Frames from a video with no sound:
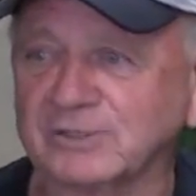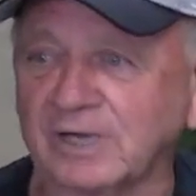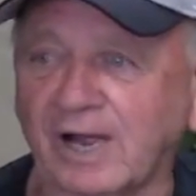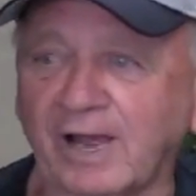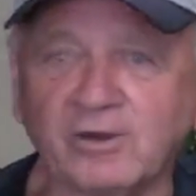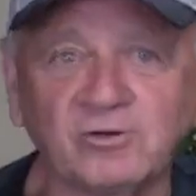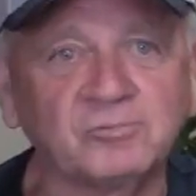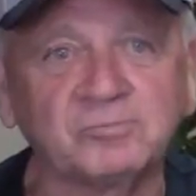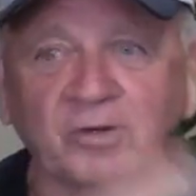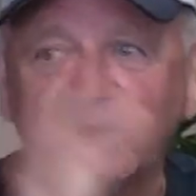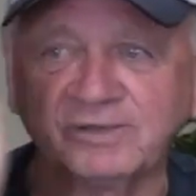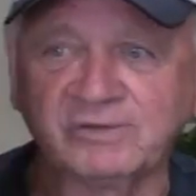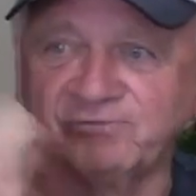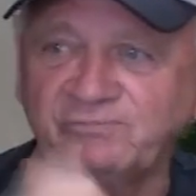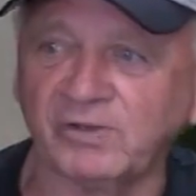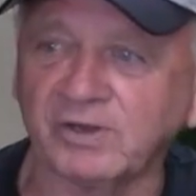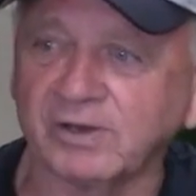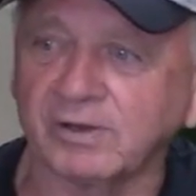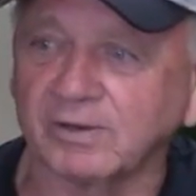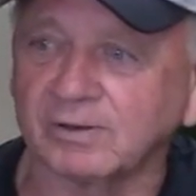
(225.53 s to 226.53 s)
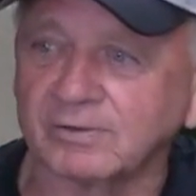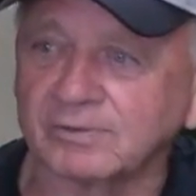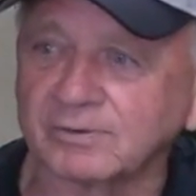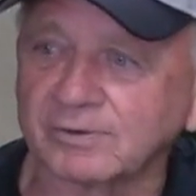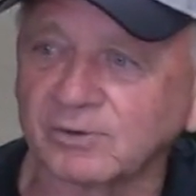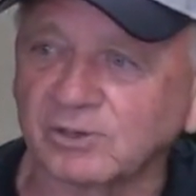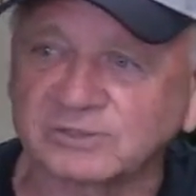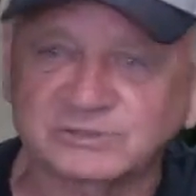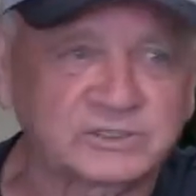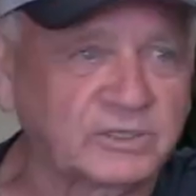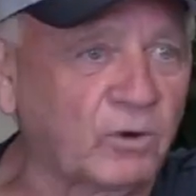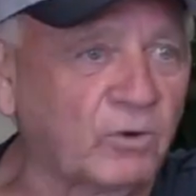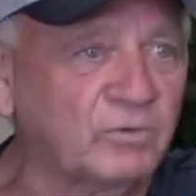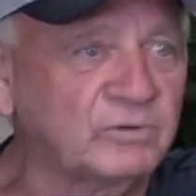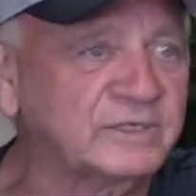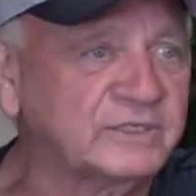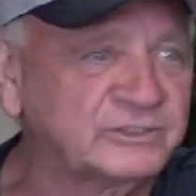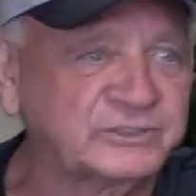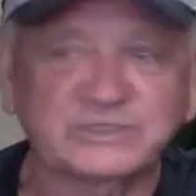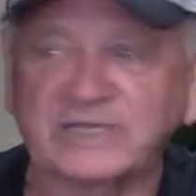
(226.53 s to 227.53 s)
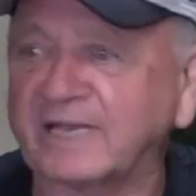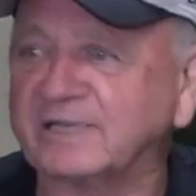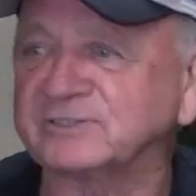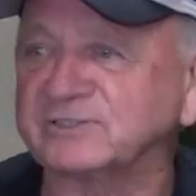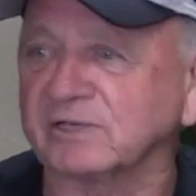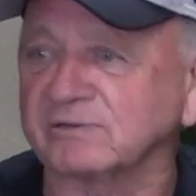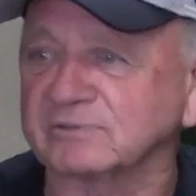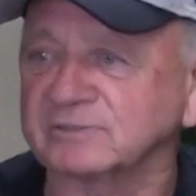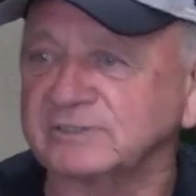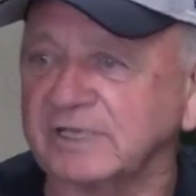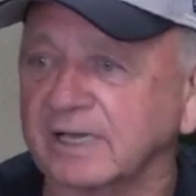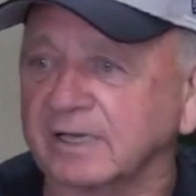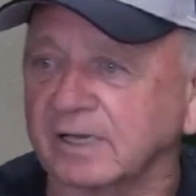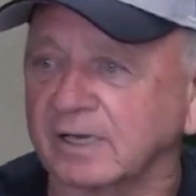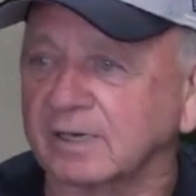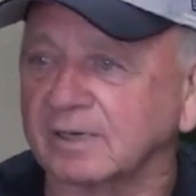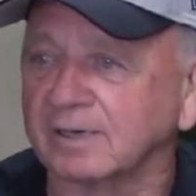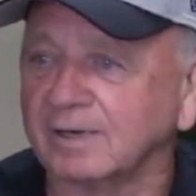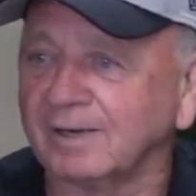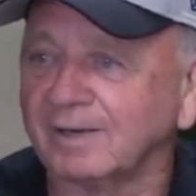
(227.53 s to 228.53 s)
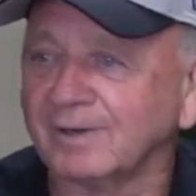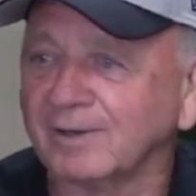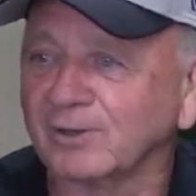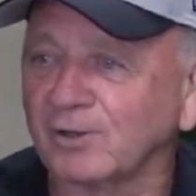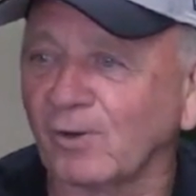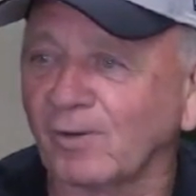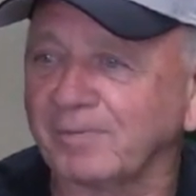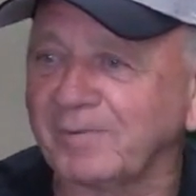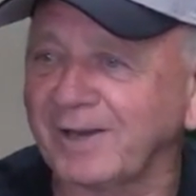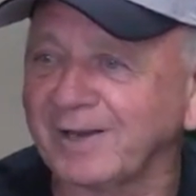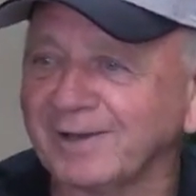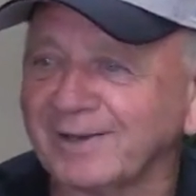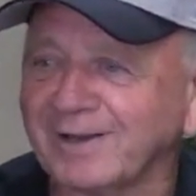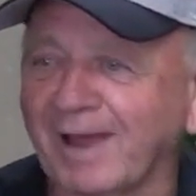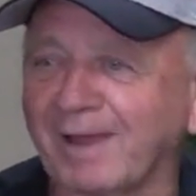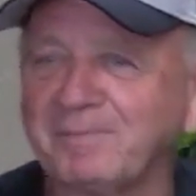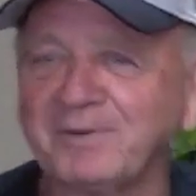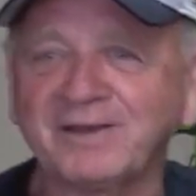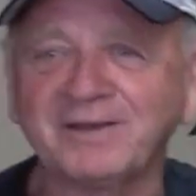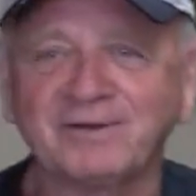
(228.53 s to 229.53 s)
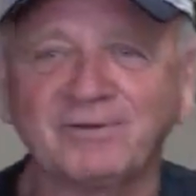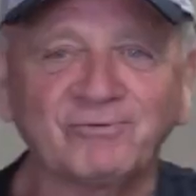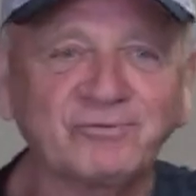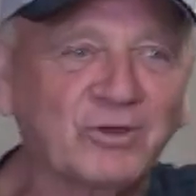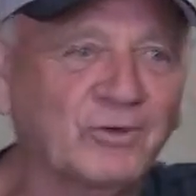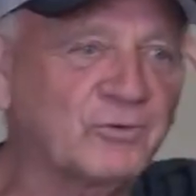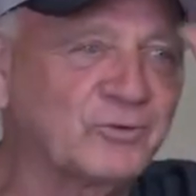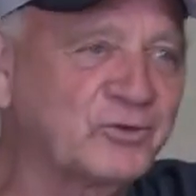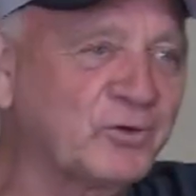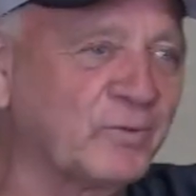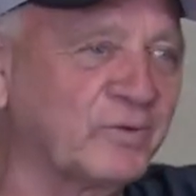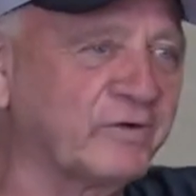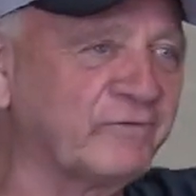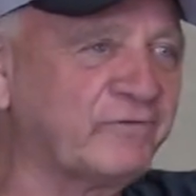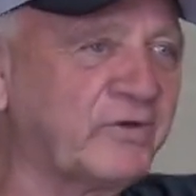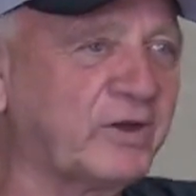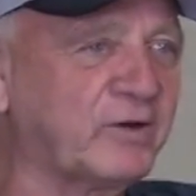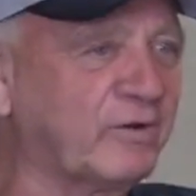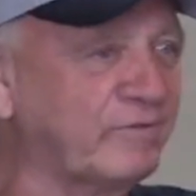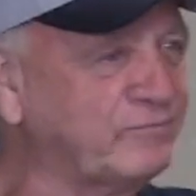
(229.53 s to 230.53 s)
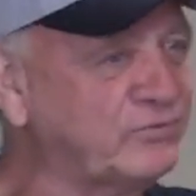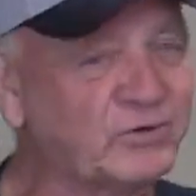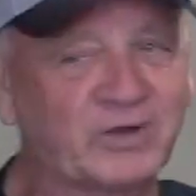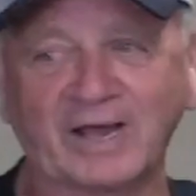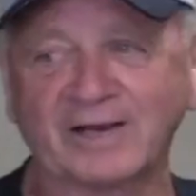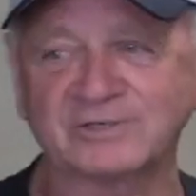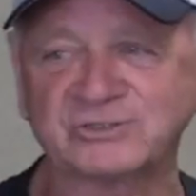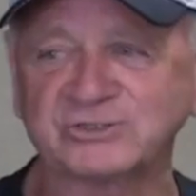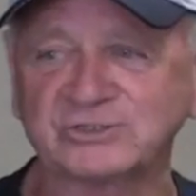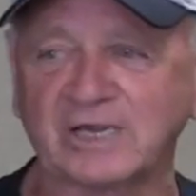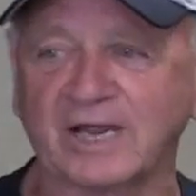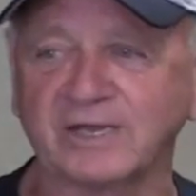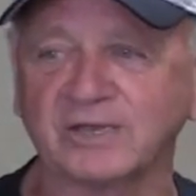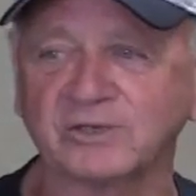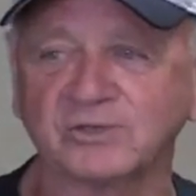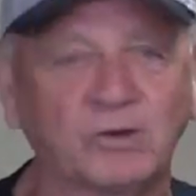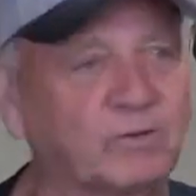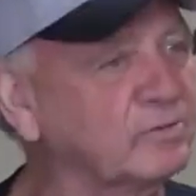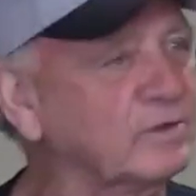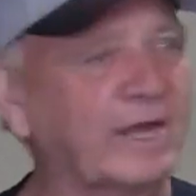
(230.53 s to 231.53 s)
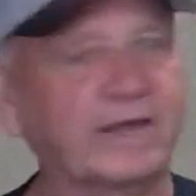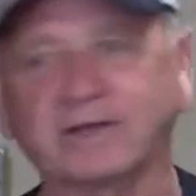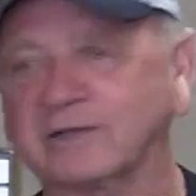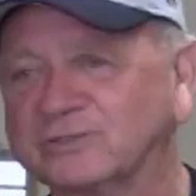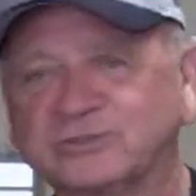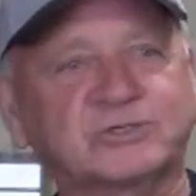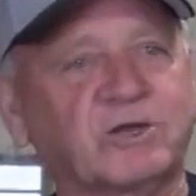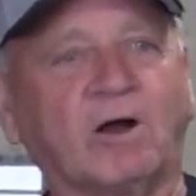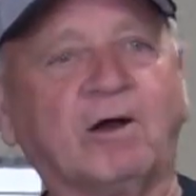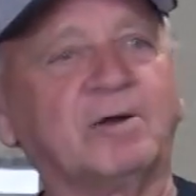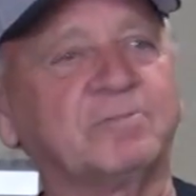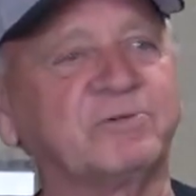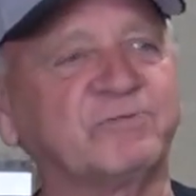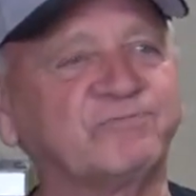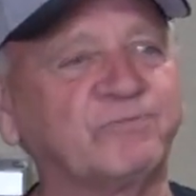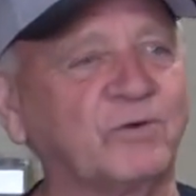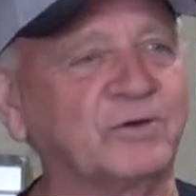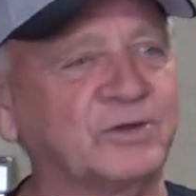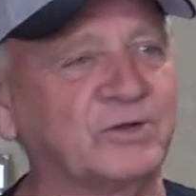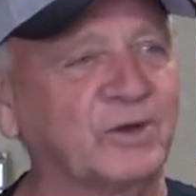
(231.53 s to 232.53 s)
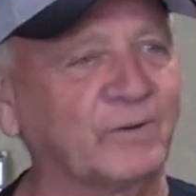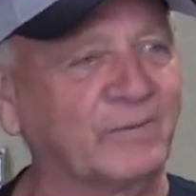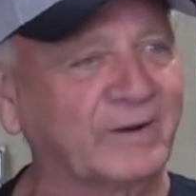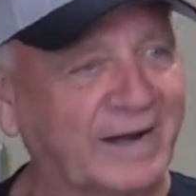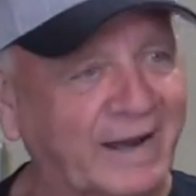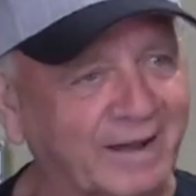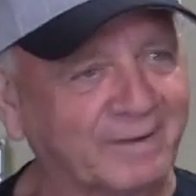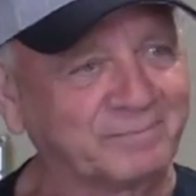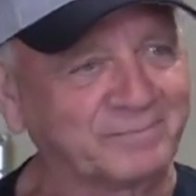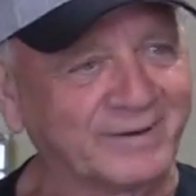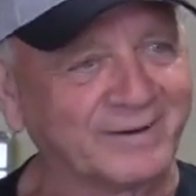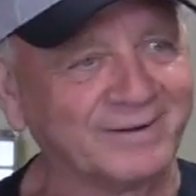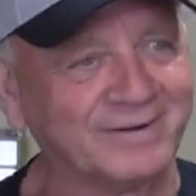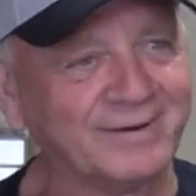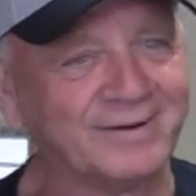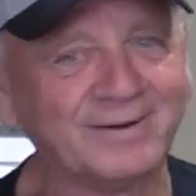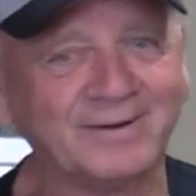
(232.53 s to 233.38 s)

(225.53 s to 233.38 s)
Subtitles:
I don't mind the video because it only stays there a second. You know what I mean? I mean, you go doing the video. If you got a shot you don't like, it's gone before you know what happened.